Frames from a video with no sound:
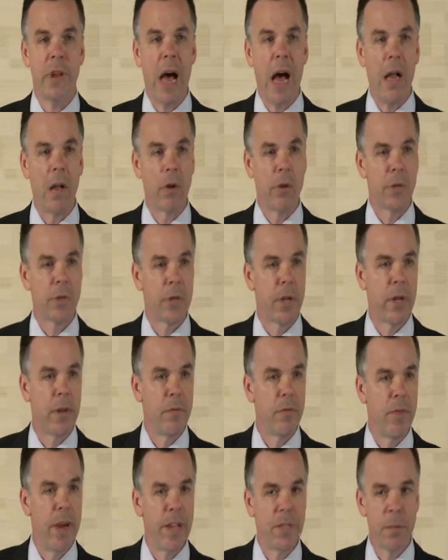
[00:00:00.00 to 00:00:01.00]
dollars in
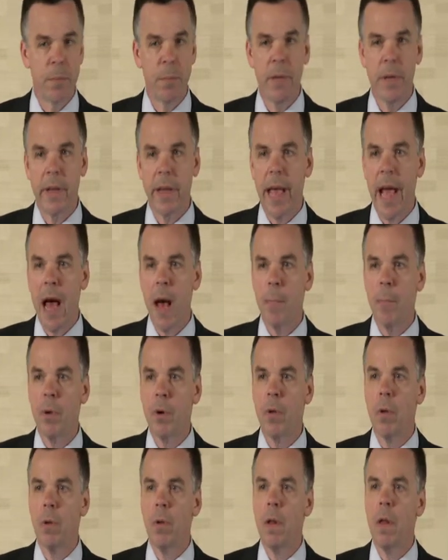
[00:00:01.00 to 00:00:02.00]
investment
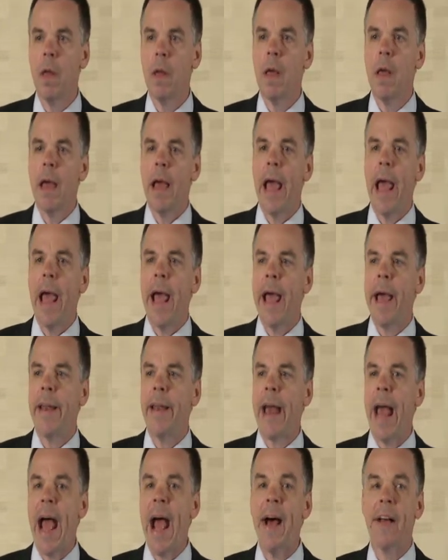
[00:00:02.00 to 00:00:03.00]
capital.
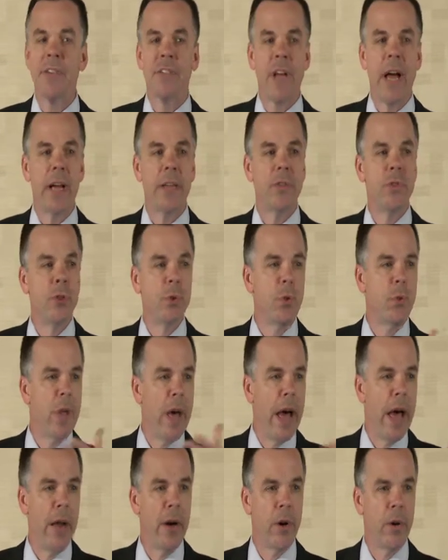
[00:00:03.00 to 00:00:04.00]
And as I do
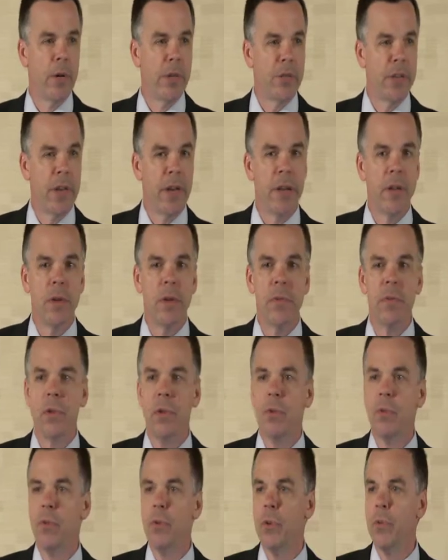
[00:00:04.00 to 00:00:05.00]
that, or as any of
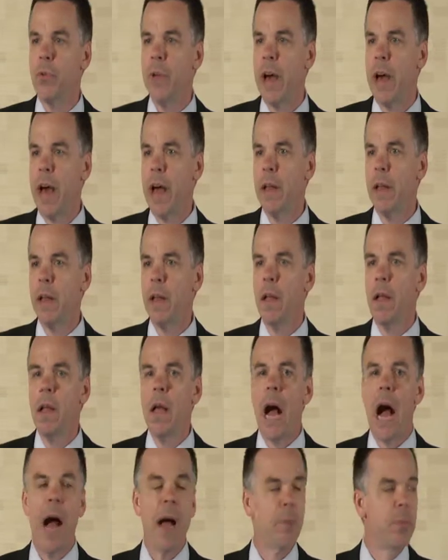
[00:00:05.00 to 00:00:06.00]
you do that,
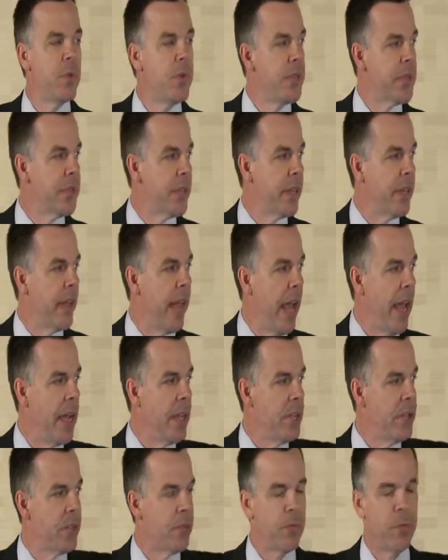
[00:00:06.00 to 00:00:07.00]
I'm
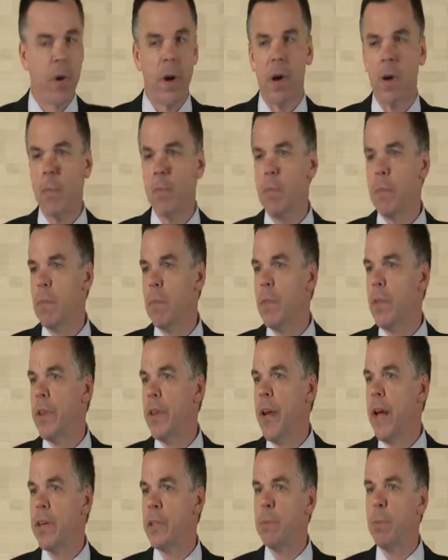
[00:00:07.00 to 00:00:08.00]
disengaged from the
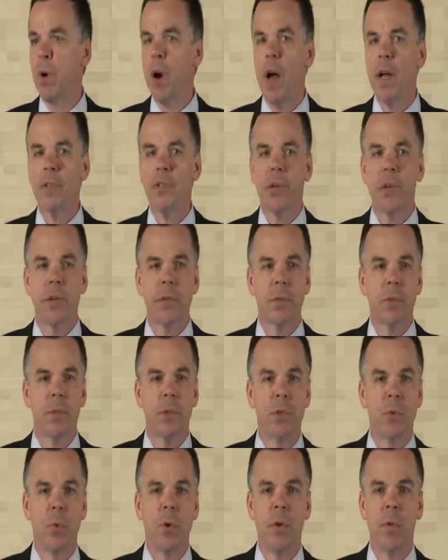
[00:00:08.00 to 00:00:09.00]
next projects,
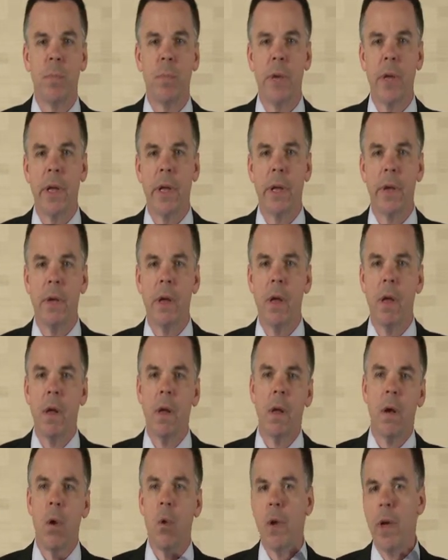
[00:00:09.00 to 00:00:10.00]
which would have been,
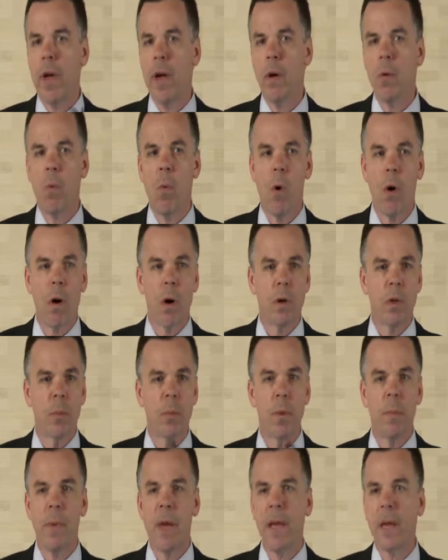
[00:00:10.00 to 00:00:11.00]
okay, it worked,
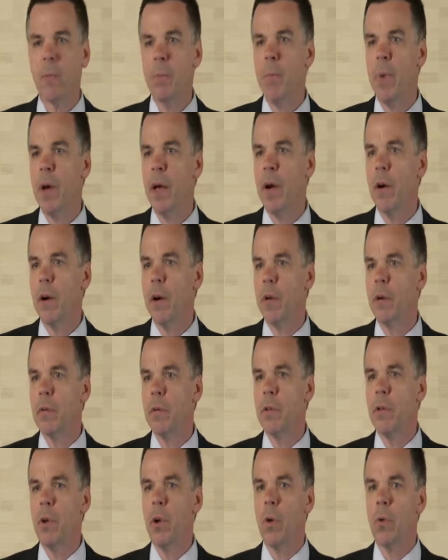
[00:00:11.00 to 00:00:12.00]
but make it better,
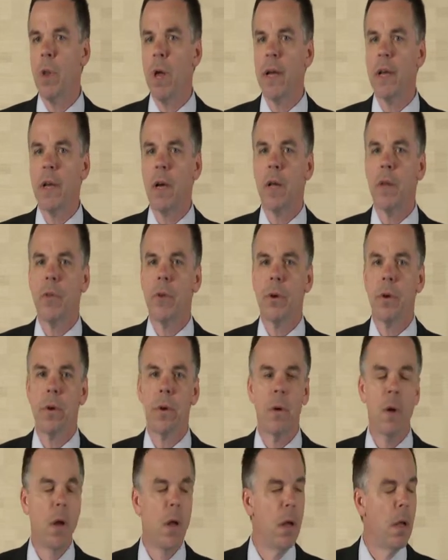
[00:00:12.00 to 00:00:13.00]
like
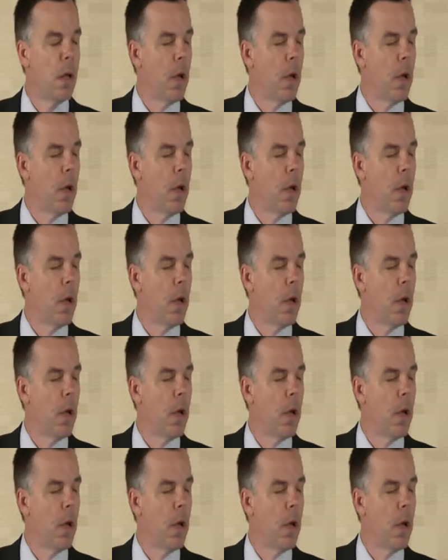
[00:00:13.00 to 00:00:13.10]
other